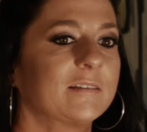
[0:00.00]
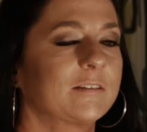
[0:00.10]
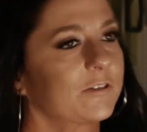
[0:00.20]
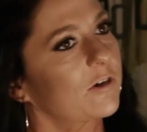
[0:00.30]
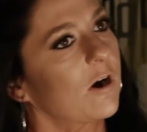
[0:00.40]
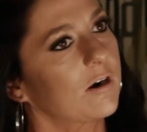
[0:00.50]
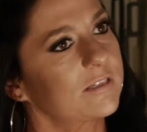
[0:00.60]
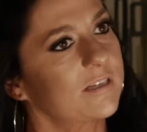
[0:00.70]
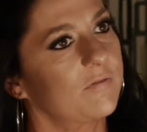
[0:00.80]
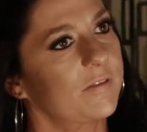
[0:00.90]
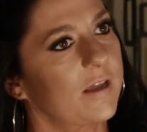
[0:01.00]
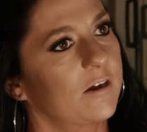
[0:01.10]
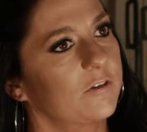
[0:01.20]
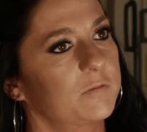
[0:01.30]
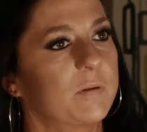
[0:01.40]
There's car stuff
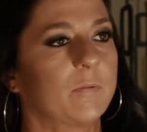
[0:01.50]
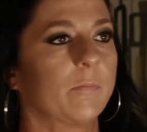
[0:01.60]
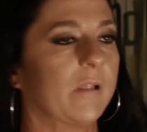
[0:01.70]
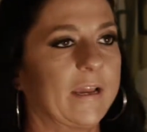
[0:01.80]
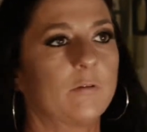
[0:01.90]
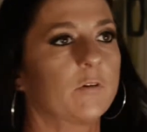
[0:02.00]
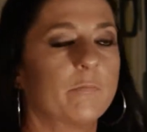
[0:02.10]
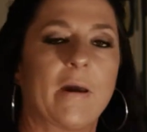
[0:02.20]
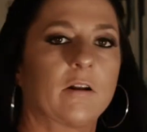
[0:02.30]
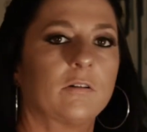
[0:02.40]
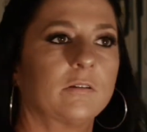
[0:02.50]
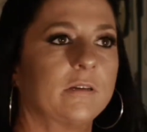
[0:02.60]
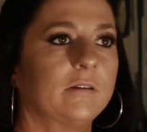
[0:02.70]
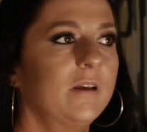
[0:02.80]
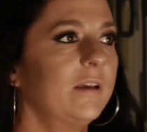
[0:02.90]
there. There's people playing with metal
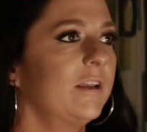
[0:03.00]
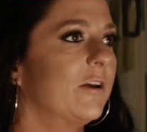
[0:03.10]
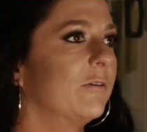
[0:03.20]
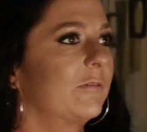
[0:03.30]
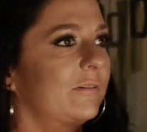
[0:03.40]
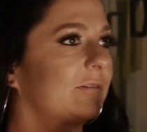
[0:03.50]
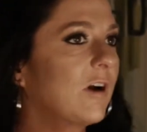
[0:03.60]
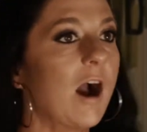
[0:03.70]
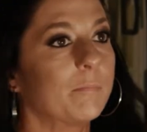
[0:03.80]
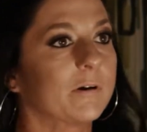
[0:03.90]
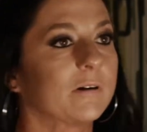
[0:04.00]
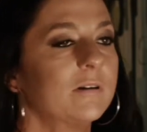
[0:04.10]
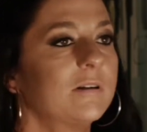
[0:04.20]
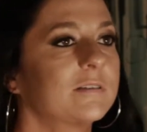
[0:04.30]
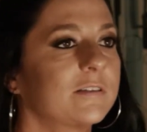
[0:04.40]
and, you know, copper.
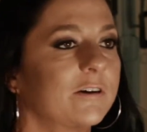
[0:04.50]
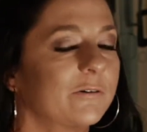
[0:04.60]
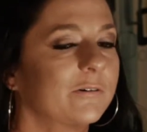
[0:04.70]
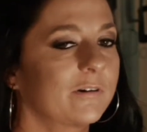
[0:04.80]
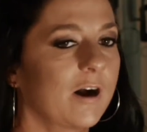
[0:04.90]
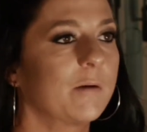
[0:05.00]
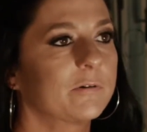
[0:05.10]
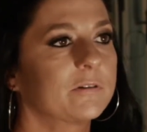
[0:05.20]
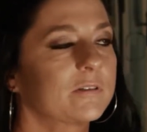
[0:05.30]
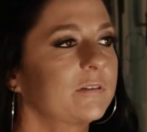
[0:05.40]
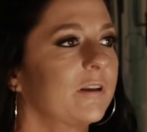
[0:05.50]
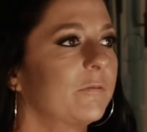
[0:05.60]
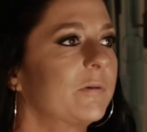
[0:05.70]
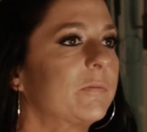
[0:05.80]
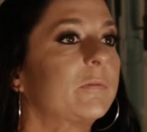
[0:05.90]
So coppers, you
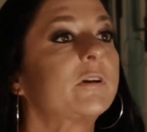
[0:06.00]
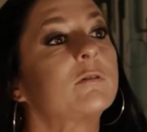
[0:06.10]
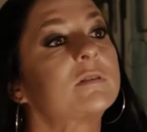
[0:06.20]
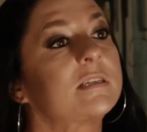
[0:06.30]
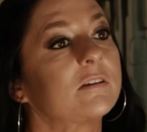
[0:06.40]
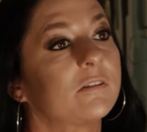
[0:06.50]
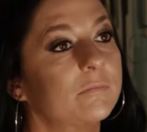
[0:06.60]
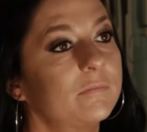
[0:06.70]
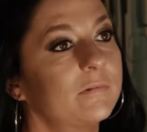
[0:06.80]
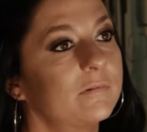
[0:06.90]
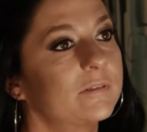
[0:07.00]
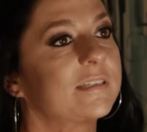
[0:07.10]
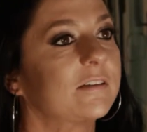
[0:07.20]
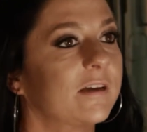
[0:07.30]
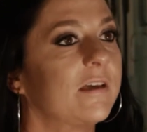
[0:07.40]
know, people would go steal
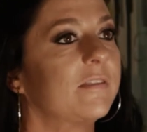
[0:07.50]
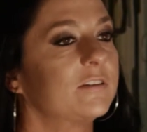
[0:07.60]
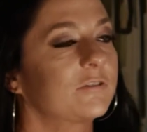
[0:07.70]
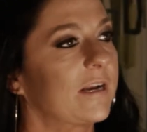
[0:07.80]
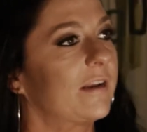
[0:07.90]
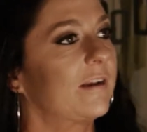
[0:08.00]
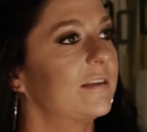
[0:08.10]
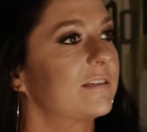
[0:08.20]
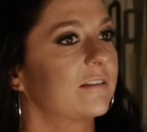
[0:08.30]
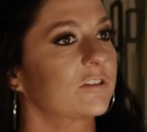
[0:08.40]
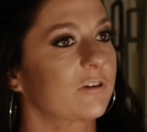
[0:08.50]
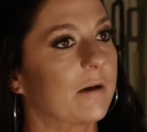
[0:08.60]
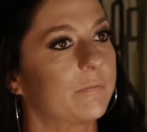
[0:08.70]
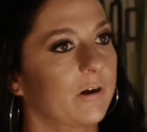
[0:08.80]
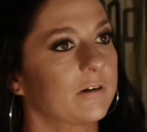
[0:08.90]
it, and then trade it into the
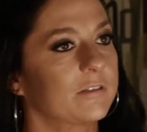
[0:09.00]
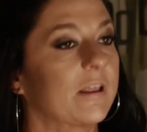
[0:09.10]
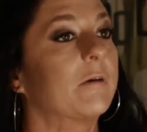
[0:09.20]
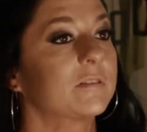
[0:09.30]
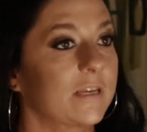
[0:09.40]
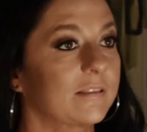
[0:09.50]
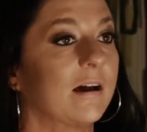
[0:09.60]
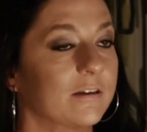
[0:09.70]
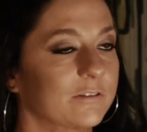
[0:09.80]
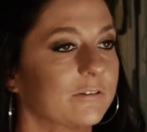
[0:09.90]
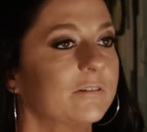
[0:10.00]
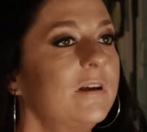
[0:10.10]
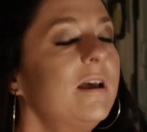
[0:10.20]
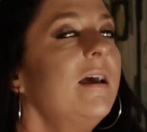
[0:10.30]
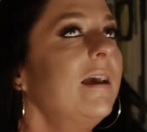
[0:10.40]
scrapyard. So that was like the hustle.
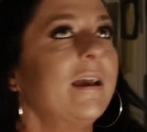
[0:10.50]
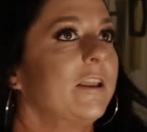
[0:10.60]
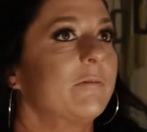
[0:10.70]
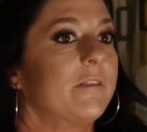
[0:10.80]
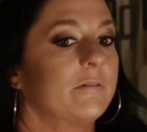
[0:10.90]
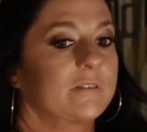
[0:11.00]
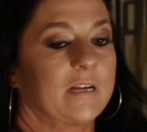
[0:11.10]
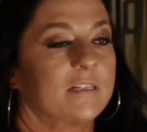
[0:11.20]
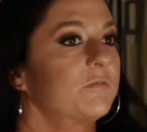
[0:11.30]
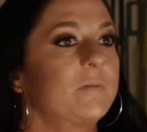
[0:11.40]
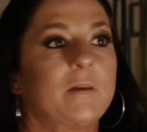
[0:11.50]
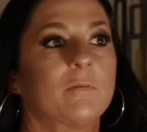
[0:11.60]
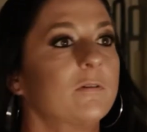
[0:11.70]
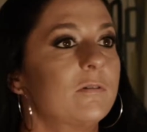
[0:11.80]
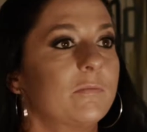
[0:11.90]
Anyway, there was tons of
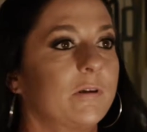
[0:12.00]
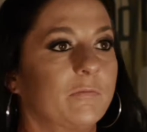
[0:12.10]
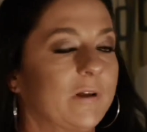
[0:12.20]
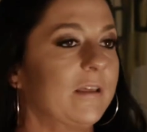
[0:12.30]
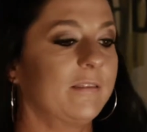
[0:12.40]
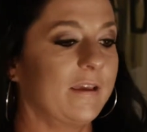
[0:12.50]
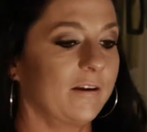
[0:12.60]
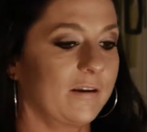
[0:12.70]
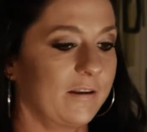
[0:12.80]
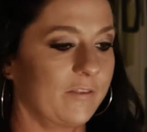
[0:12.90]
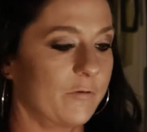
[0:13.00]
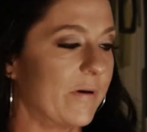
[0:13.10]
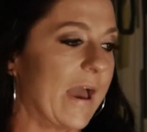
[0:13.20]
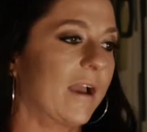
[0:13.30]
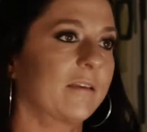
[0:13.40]
people, and we went in there, and in the
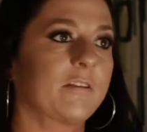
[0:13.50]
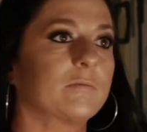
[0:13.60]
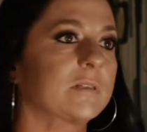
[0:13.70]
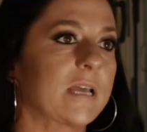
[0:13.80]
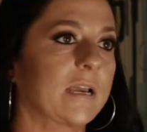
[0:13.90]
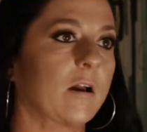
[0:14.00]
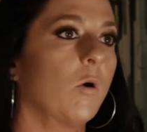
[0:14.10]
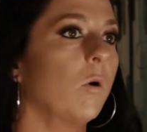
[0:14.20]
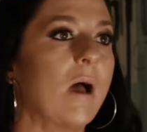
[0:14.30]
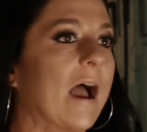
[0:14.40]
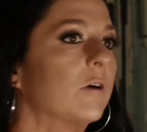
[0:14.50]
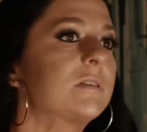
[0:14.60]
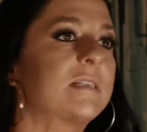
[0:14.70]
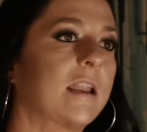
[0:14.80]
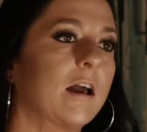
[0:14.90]
back there was like a whole house
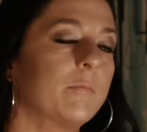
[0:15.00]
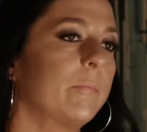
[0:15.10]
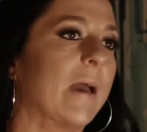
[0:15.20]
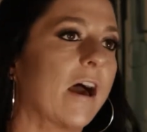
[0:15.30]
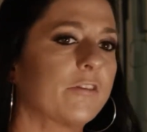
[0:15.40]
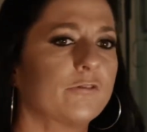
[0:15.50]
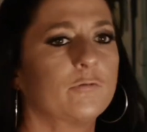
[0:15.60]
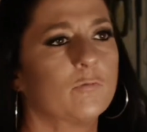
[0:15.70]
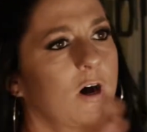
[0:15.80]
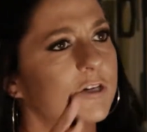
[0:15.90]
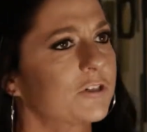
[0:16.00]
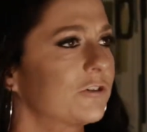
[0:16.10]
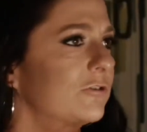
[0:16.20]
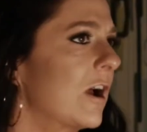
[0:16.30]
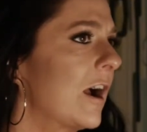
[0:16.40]
set up, bathroom, washer,
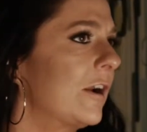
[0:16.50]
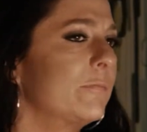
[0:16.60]
dryer,